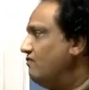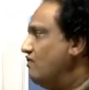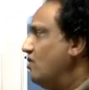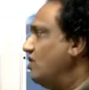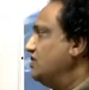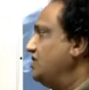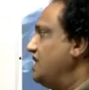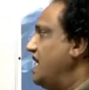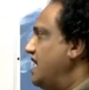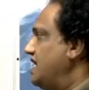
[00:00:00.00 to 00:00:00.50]

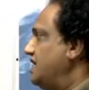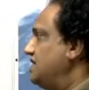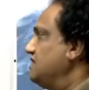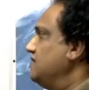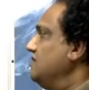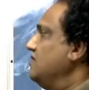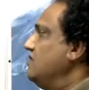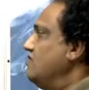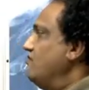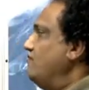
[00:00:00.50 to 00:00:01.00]
For that,
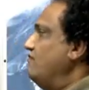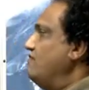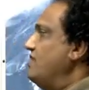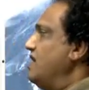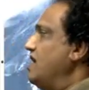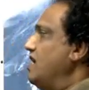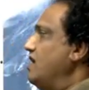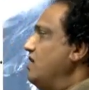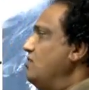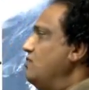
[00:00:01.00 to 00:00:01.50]

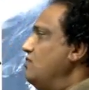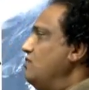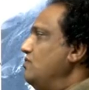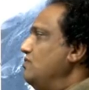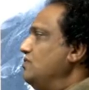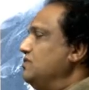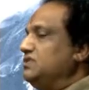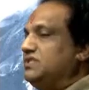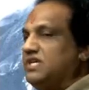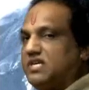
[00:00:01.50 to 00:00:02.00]
we have
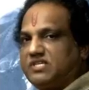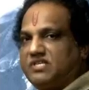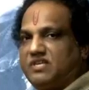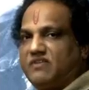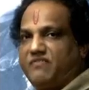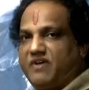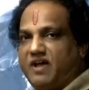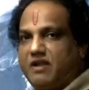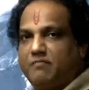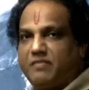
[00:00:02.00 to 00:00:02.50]
just
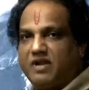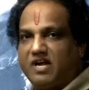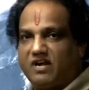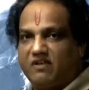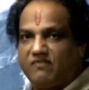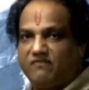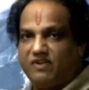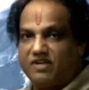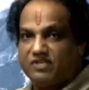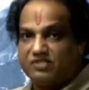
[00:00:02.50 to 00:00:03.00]
defined
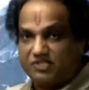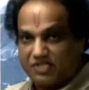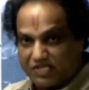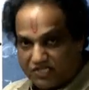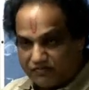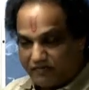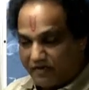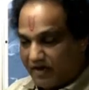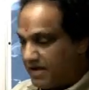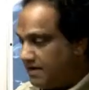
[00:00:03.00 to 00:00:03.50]
magnetic flux
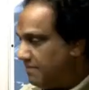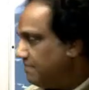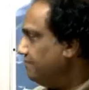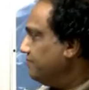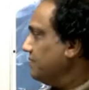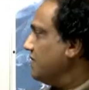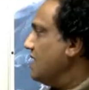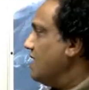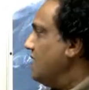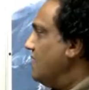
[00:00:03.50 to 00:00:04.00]
this way.
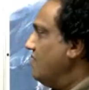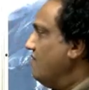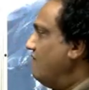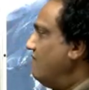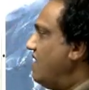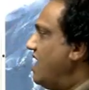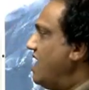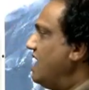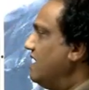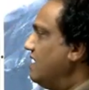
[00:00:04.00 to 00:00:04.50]

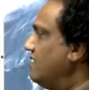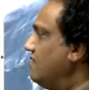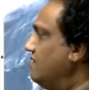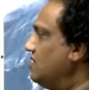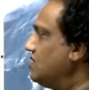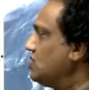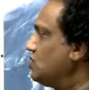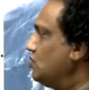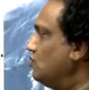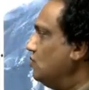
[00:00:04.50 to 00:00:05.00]
Phi
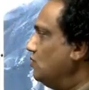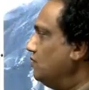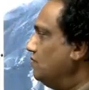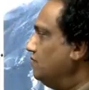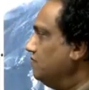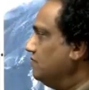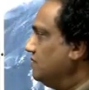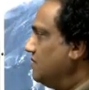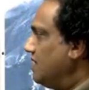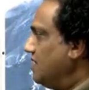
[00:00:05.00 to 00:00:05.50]
equals to
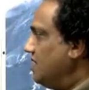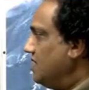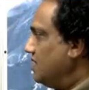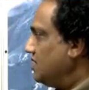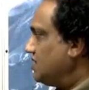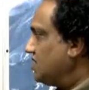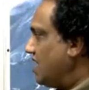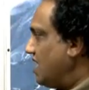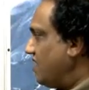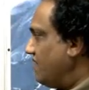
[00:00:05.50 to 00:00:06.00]

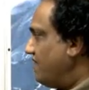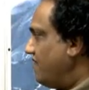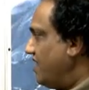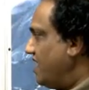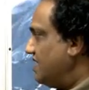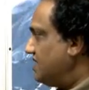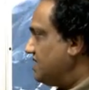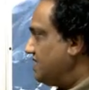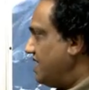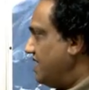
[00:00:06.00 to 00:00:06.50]

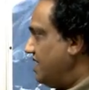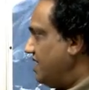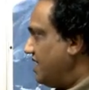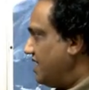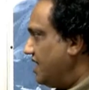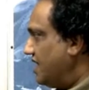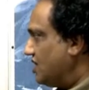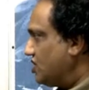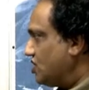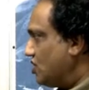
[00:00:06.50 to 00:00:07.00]
surface
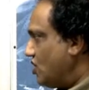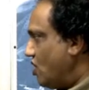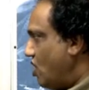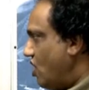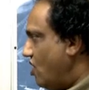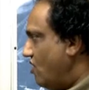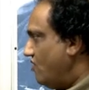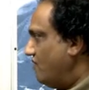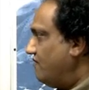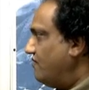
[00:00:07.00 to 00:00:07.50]
integration
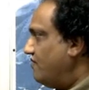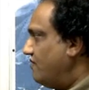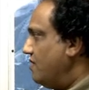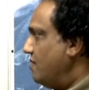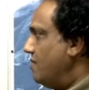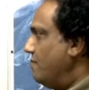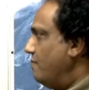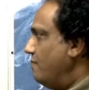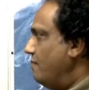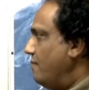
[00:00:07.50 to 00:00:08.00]
of
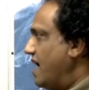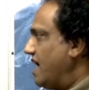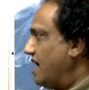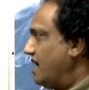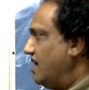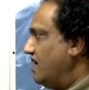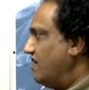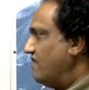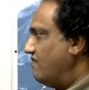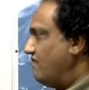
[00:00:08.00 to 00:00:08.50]

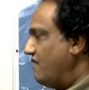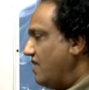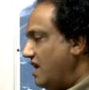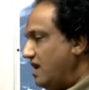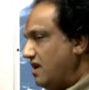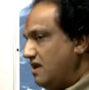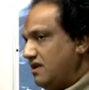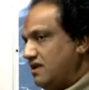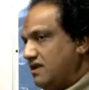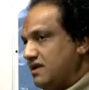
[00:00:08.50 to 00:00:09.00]
magnetic
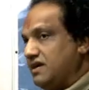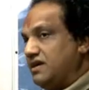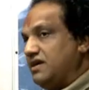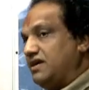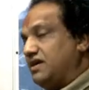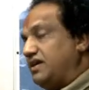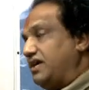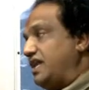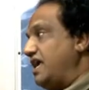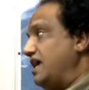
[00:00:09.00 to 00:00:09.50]
field
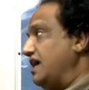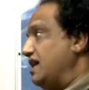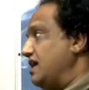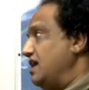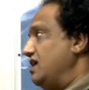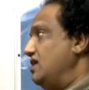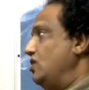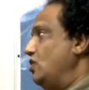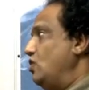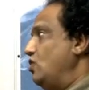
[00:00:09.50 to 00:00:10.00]

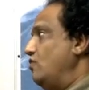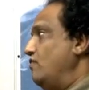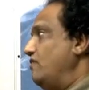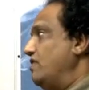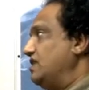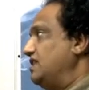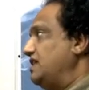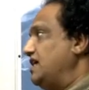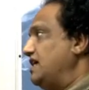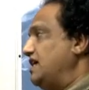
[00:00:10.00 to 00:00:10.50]
taken
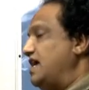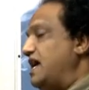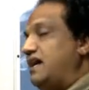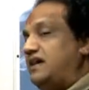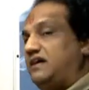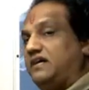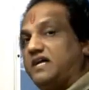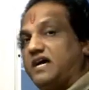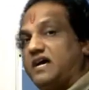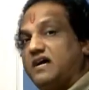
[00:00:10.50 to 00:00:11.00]
over that
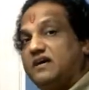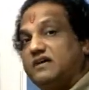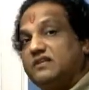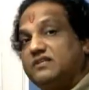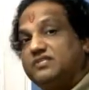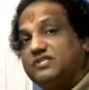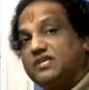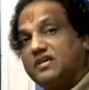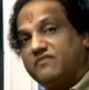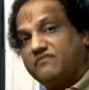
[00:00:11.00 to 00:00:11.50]
entire
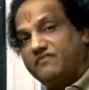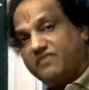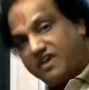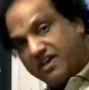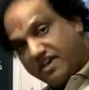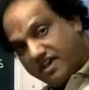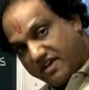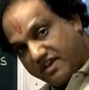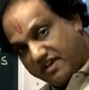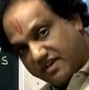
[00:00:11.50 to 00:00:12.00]

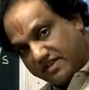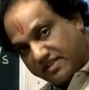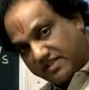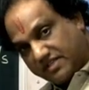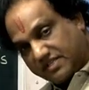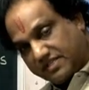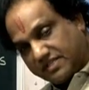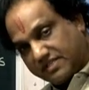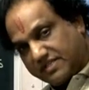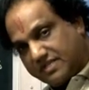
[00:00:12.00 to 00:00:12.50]

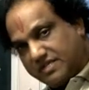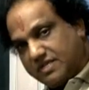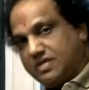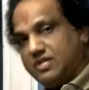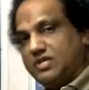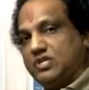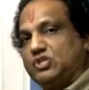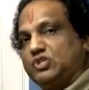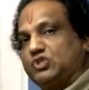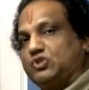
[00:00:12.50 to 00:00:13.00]
surface.
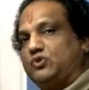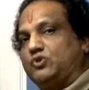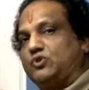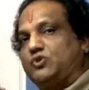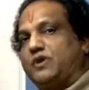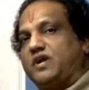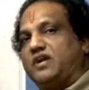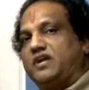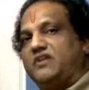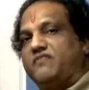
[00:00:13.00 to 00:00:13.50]
So
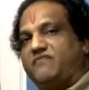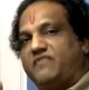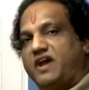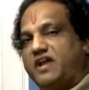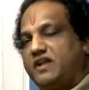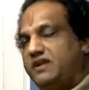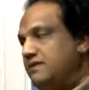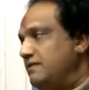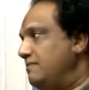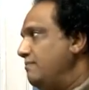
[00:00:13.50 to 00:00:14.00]
you can
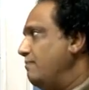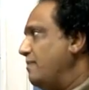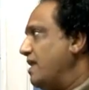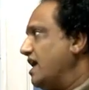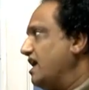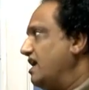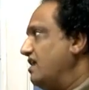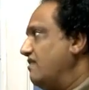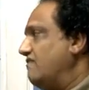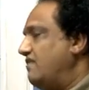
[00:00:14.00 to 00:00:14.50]
define
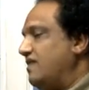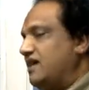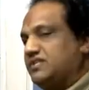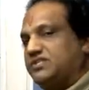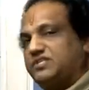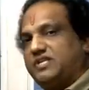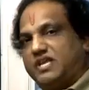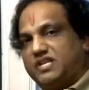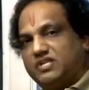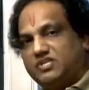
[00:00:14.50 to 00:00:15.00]
magnetic
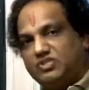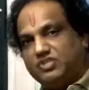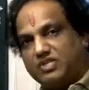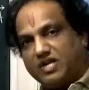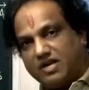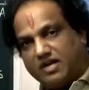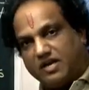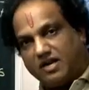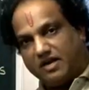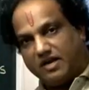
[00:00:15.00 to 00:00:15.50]
flux in
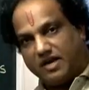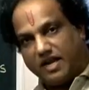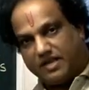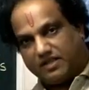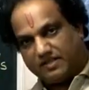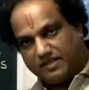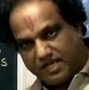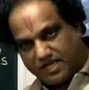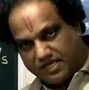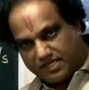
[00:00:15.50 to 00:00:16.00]
general
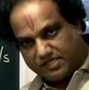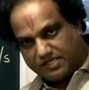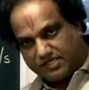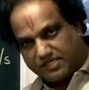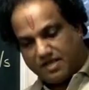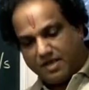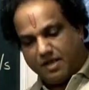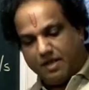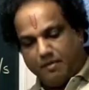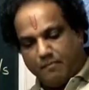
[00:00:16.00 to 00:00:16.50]
like
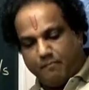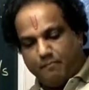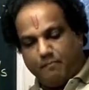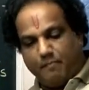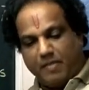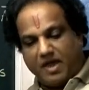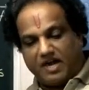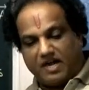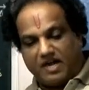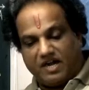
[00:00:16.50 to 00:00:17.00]
this.
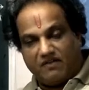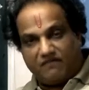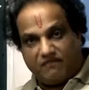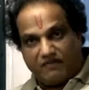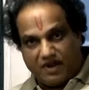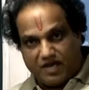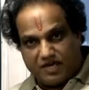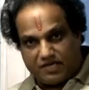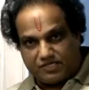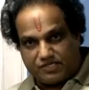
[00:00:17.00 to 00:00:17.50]
Magnetic
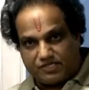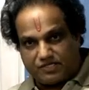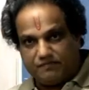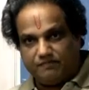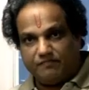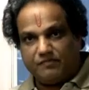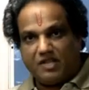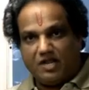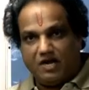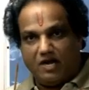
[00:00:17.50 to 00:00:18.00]
flux
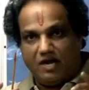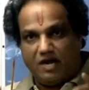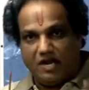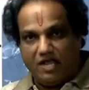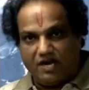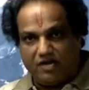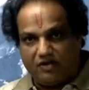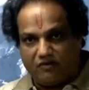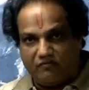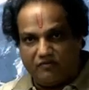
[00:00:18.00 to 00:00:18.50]

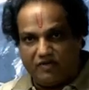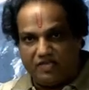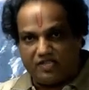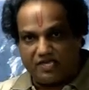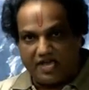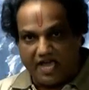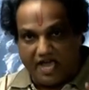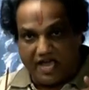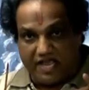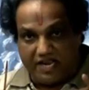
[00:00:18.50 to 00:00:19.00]
linked
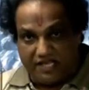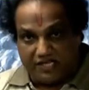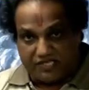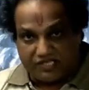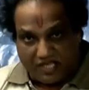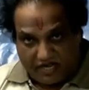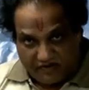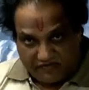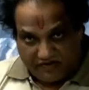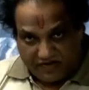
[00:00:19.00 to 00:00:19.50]
with any
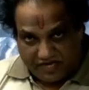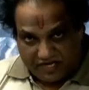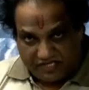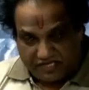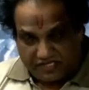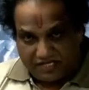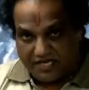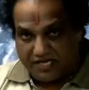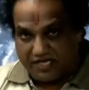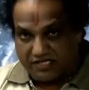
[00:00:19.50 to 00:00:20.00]

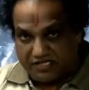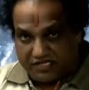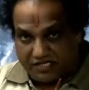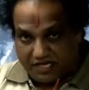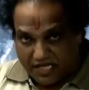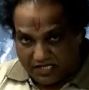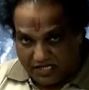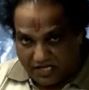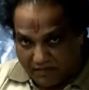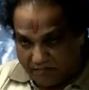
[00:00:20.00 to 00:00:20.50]
surface is
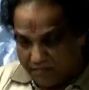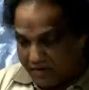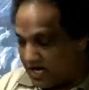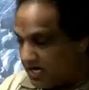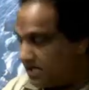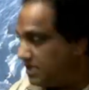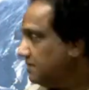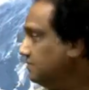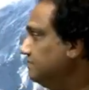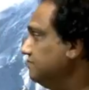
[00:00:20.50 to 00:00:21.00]
nothing
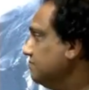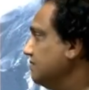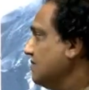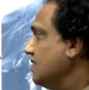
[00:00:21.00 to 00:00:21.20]
but